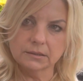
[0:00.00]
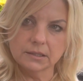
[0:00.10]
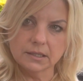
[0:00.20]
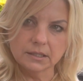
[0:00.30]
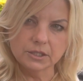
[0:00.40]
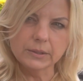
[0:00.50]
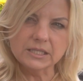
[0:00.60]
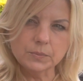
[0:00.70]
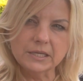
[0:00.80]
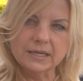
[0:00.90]

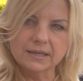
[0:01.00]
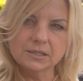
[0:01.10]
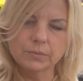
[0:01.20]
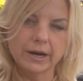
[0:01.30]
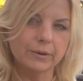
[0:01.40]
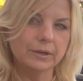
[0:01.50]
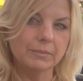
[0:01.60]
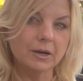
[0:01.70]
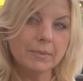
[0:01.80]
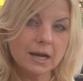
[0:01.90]
USPS priority
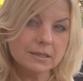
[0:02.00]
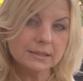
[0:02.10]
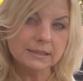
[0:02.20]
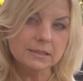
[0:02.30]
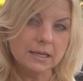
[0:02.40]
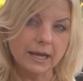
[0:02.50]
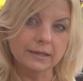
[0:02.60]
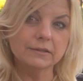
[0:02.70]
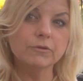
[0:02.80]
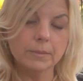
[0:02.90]
mailbox,
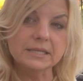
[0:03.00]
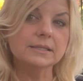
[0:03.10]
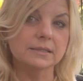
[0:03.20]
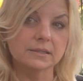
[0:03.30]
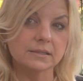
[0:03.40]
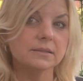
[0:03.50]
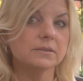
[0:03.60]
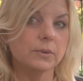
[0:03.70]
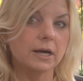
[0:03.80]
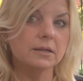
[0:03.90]
and the 4x6s as
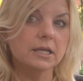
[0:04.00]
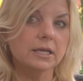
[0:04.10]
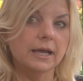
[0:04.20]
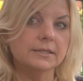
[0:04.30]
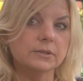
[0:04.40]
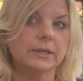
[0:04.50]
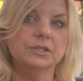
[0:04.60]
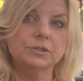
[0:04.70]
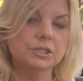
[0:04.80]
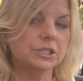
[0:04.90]
well. And so I
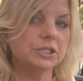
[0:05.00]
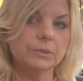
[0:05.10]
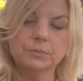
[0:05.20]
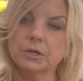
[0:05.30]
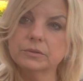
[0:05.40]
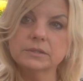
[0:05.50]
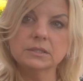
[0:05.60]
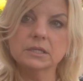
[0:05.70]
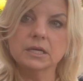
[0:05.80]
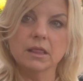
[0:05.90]
usually just ship
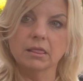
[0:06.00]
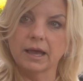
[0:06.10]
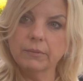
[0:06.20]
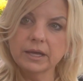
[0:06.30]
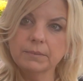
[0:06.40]
those that way